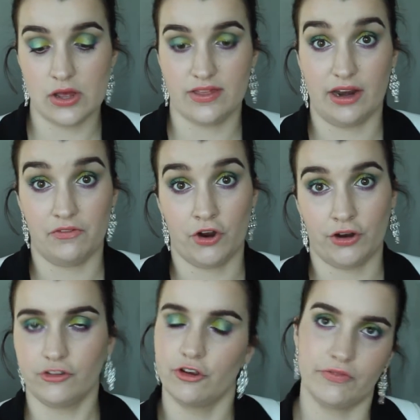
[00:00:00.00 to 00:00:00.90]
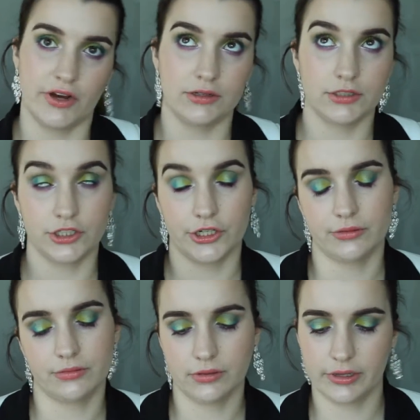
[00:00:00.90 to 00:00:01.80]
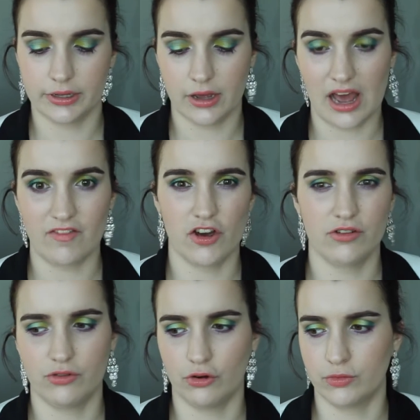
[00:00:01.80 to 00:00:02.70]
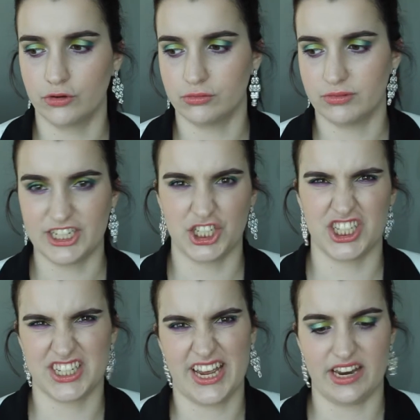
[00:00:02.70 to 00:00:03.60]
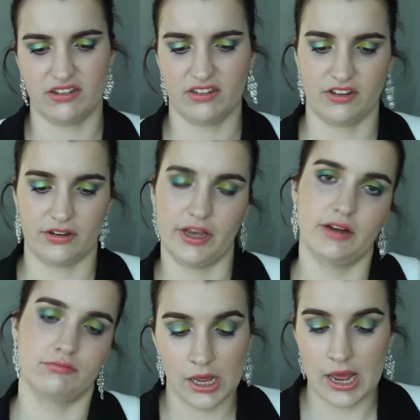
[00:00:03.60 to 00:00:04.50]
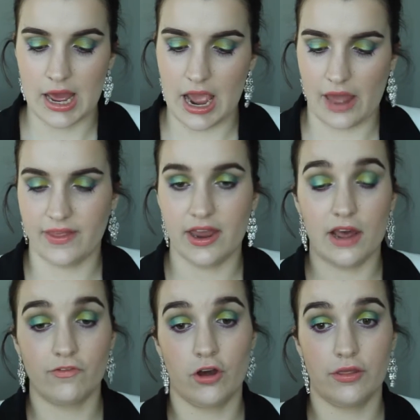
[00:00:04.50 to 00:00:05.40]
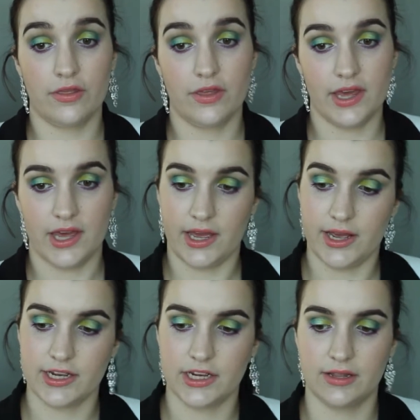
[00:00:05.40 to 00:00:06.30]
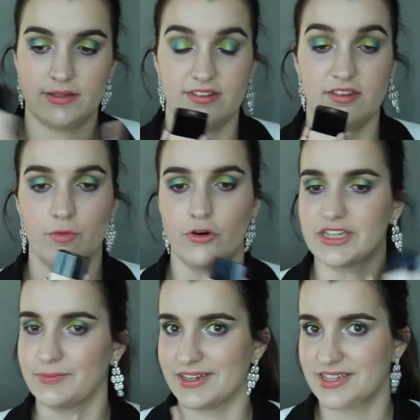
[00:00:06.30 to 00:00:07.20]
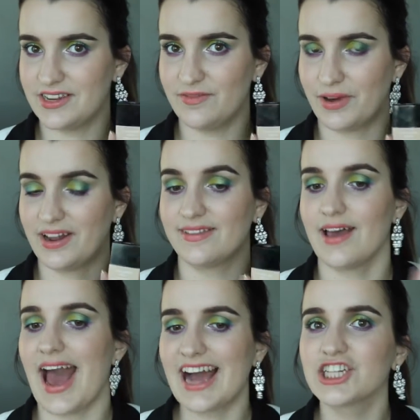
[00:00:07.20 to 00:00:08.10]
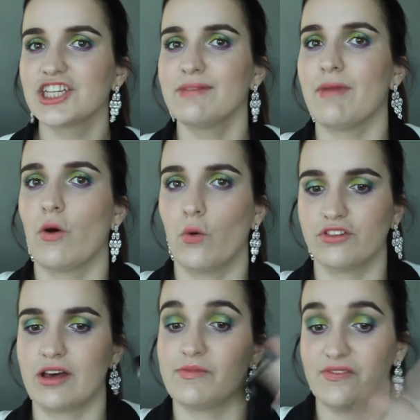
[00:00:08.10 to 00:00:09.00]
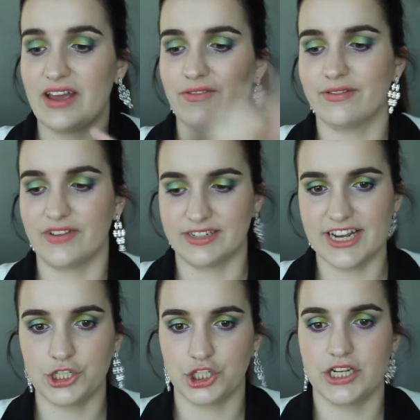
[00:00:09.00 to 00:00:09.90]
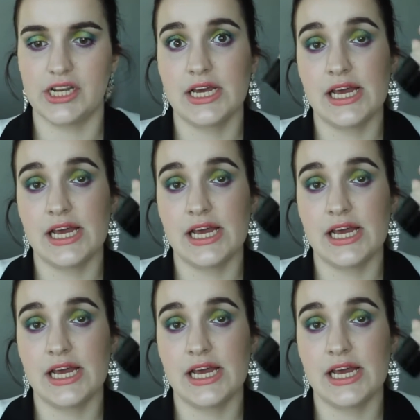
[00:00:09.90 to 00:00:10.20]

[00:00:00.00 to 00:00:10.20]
that I've heard so far. So I've got normal-ish skin, so yeah. And then I've got this is more expensive, but it's actually my all-time favorite foundation,